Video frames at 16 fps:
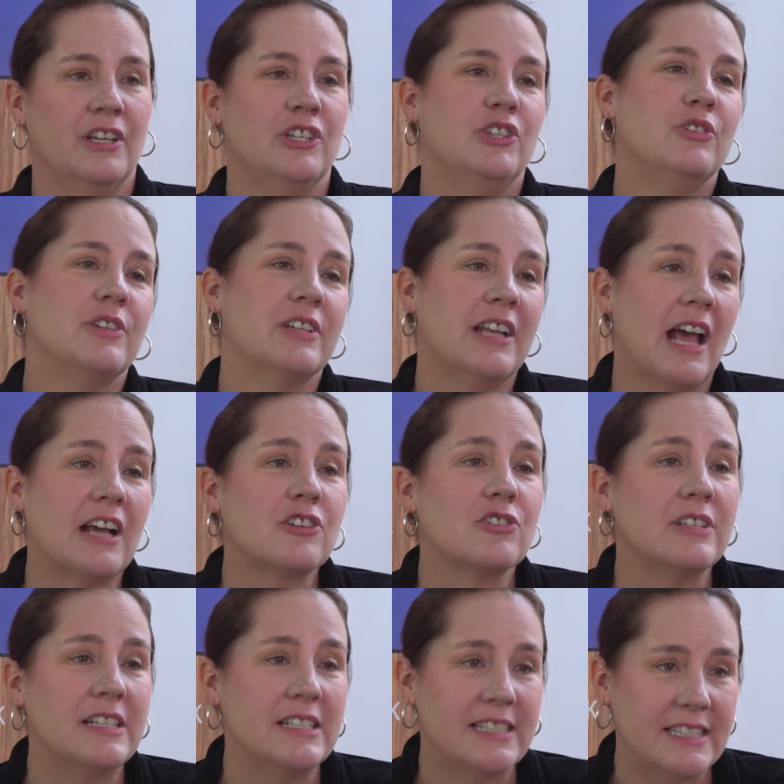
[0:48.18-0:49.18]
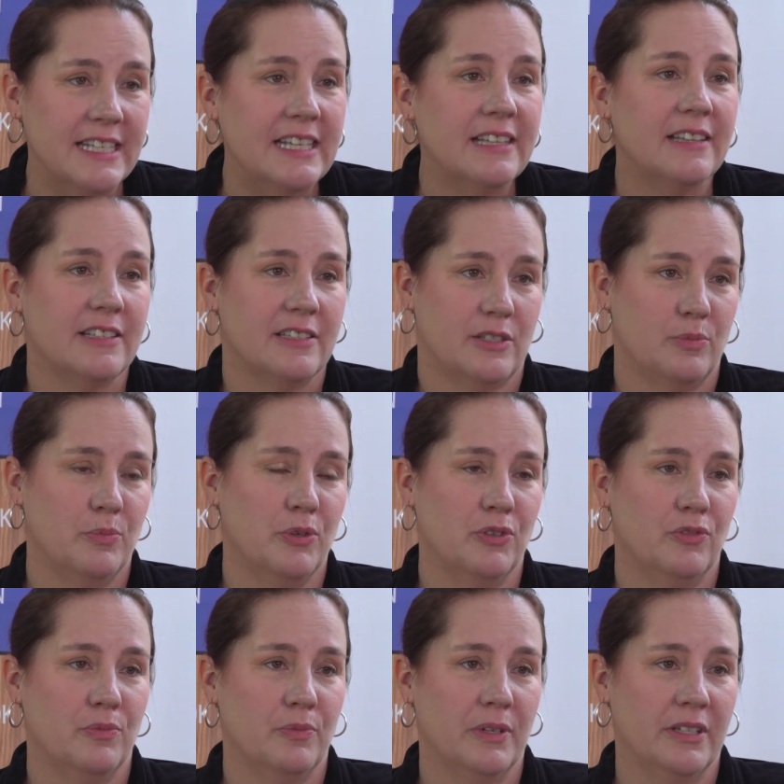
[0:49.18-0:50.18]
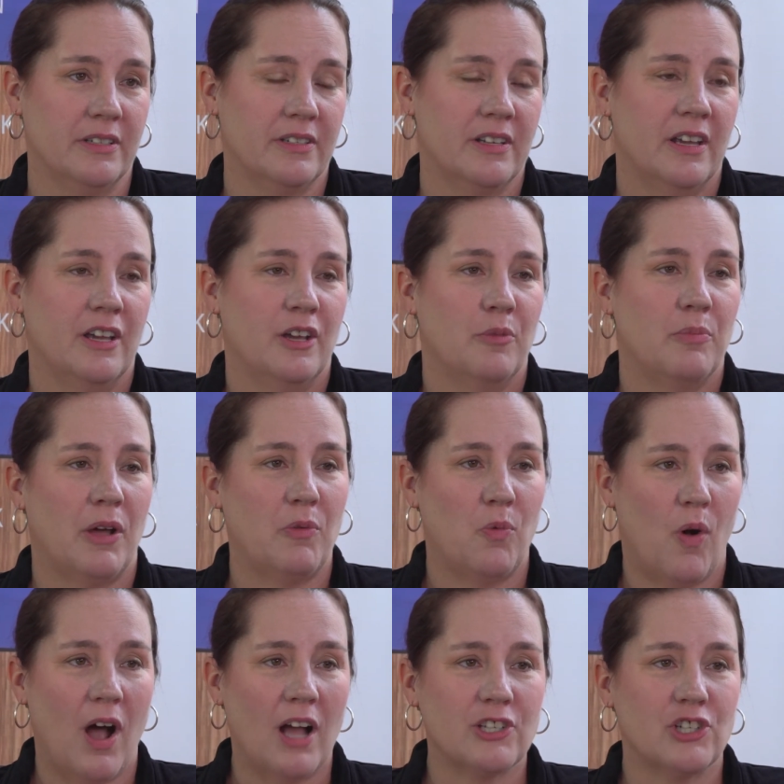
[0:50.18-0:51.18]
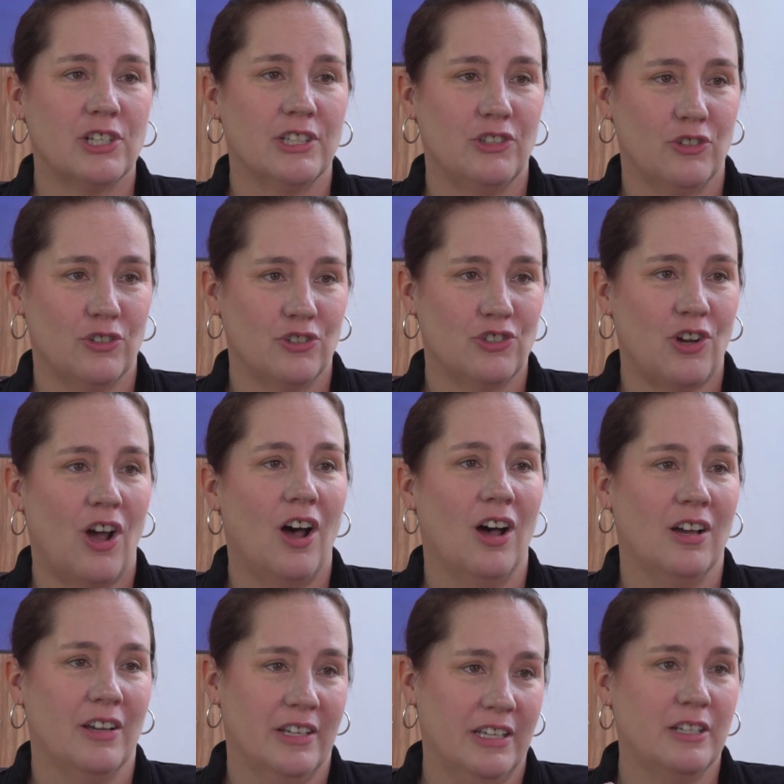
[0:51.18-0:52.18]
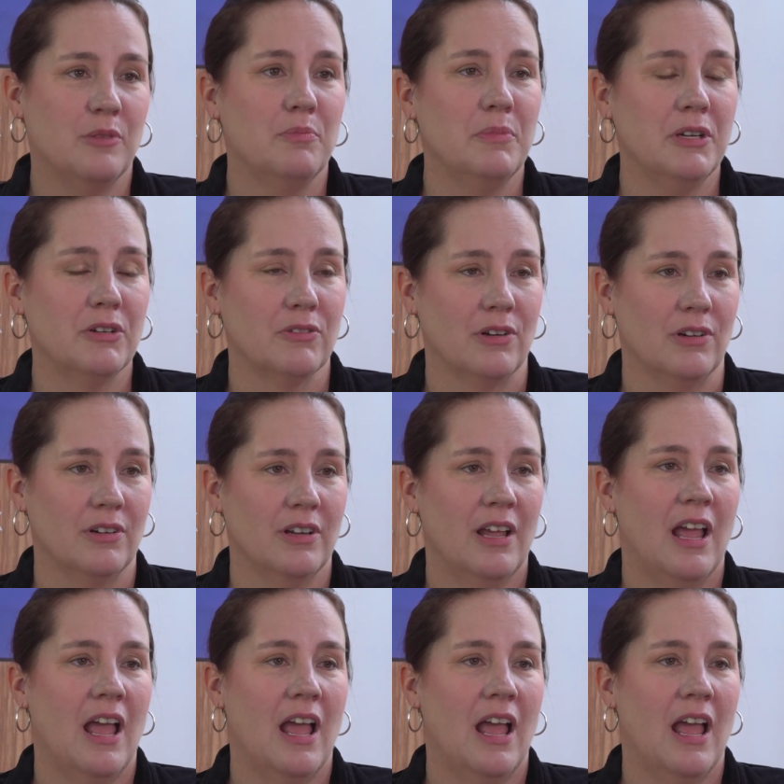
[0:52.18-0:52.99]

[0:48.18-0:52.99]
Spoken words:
You can actually see this movement by watching your jaw in a mirror.